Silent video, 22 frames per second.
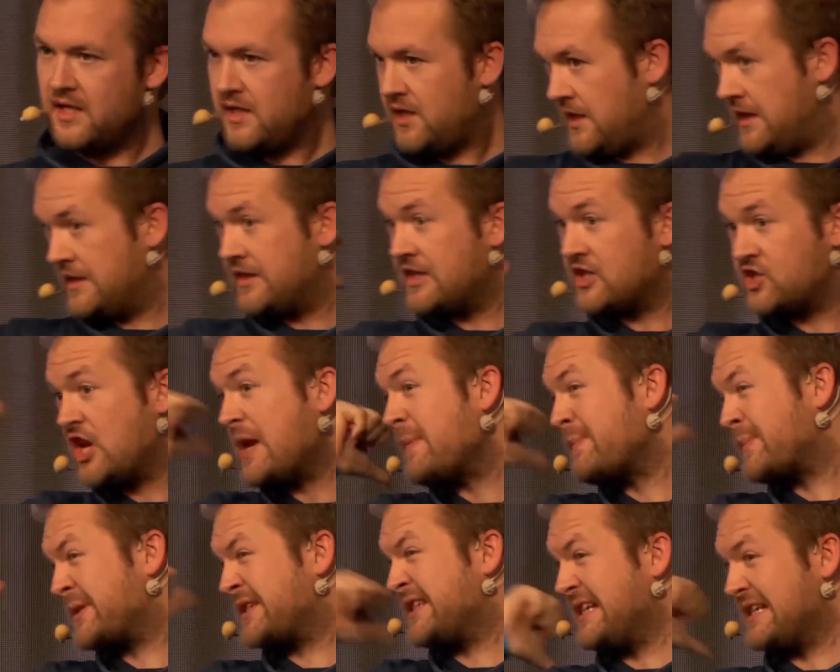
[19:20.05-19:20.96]
in the
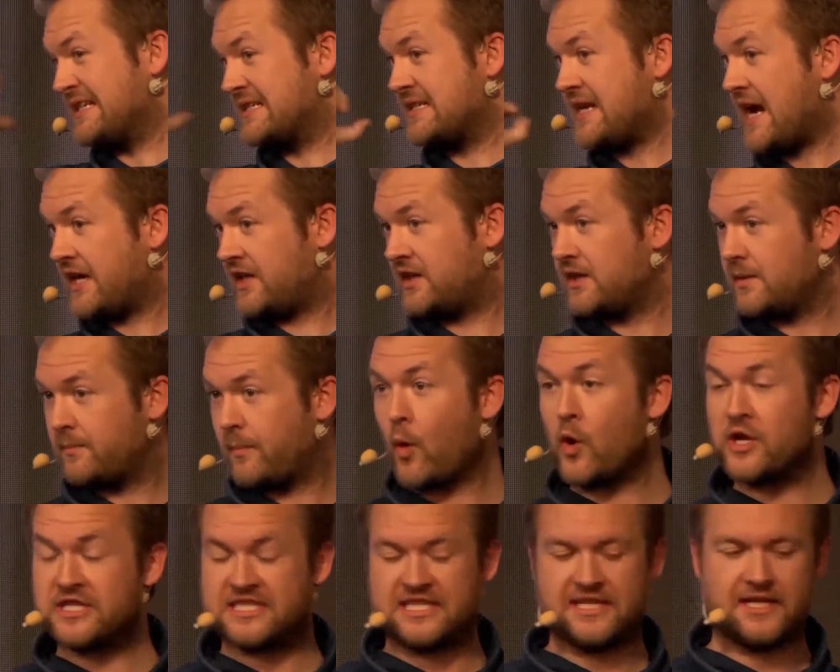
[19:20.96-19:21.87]
cheap seats, not in the
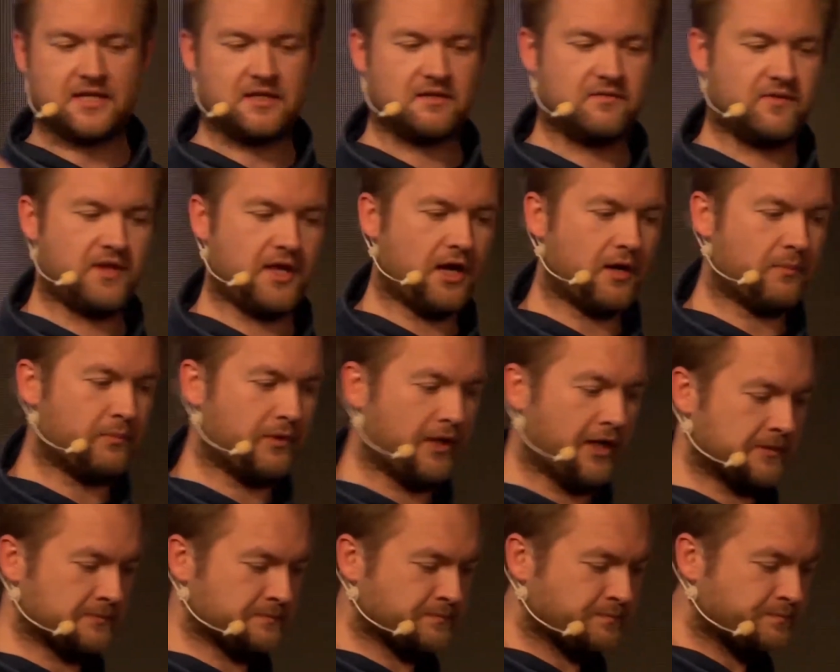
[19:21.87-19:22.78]
pointy end of the
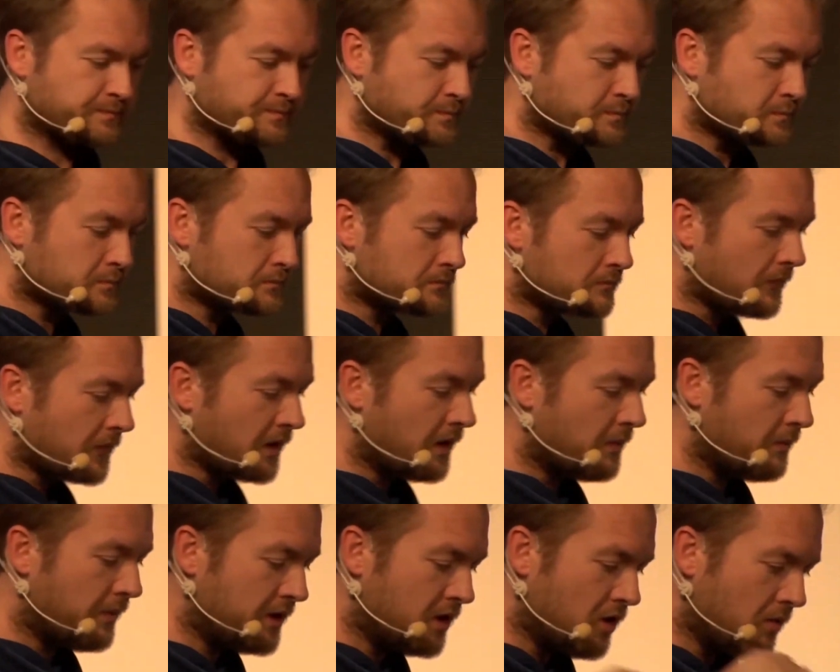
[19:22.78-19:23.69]
airplane.
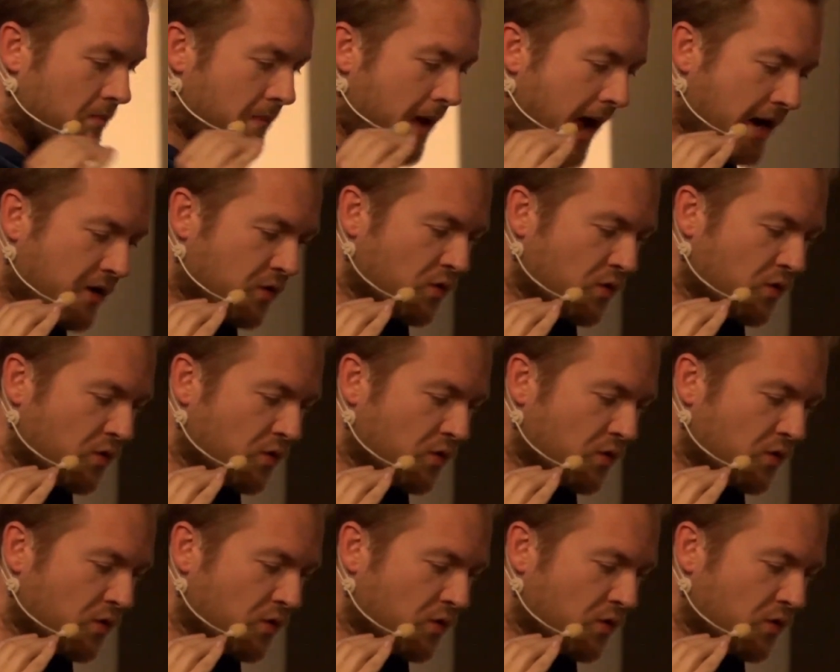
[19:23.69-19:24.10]
But no matter